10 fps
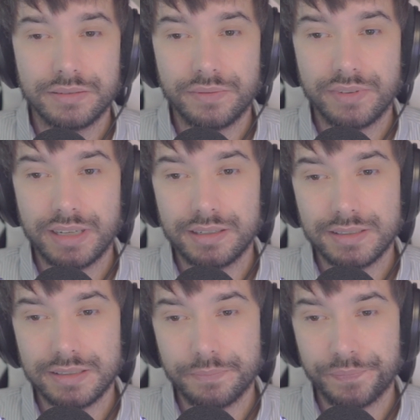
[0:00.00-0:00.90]
that
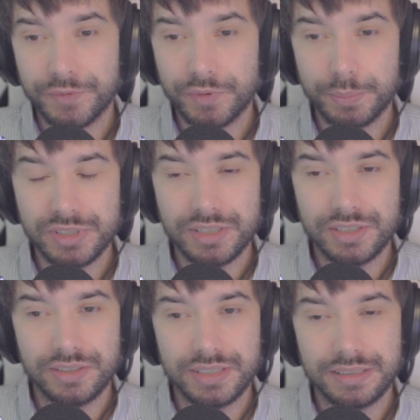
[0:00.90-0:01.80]

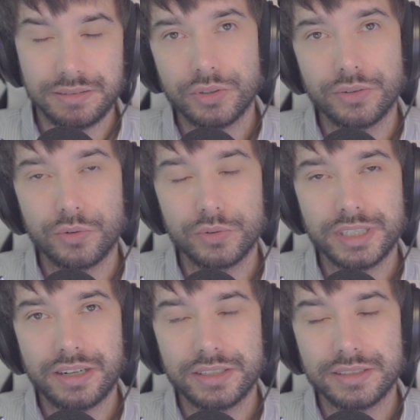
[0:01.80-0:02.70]
reposition your own
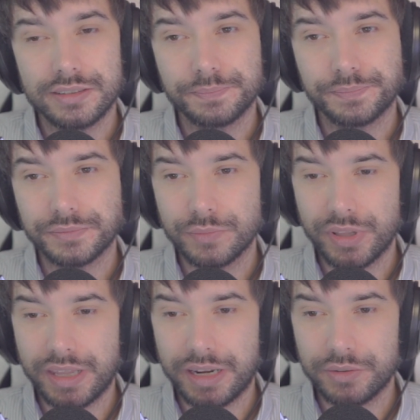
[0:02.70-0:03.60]
character
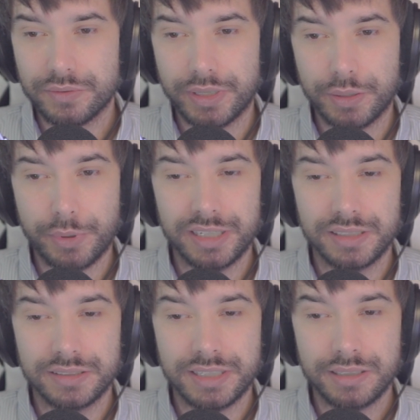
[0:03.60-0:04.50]
without requiring
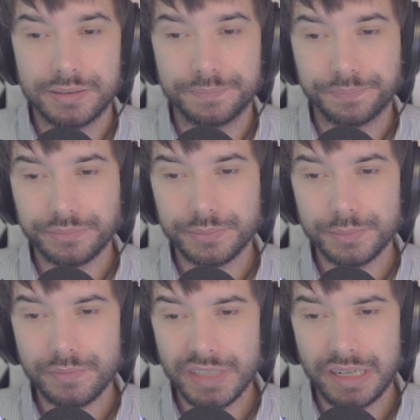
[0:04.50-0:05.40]
a target.
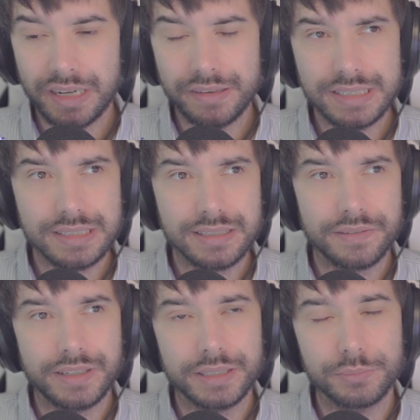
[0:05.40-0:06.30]
And there's
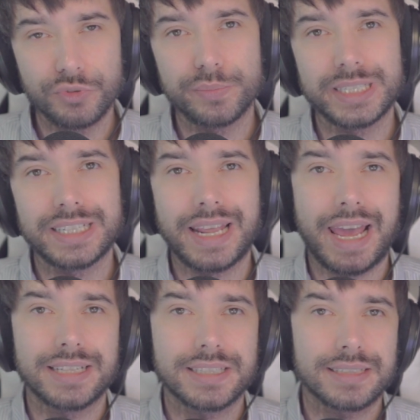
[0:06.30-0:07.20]
stuff like movement
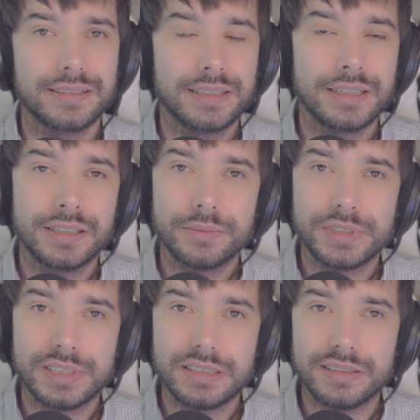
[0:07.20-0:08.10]
enhanced,
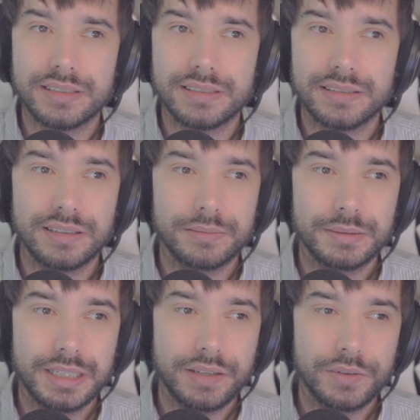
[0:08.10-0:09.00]
which is just
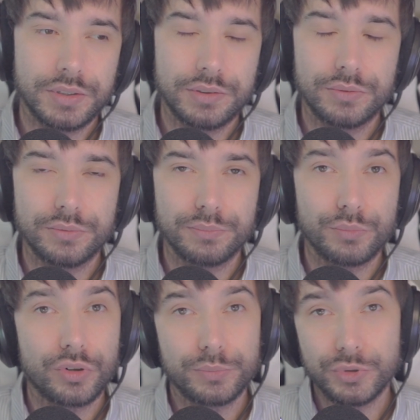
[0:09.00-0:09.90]
giving you
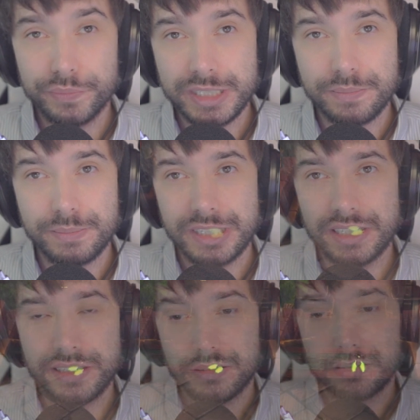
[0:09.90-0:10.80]
more movement
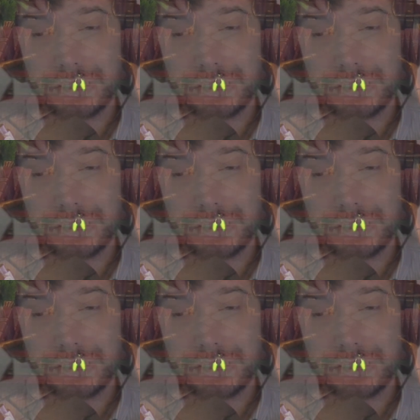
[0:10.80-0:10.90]
speed, like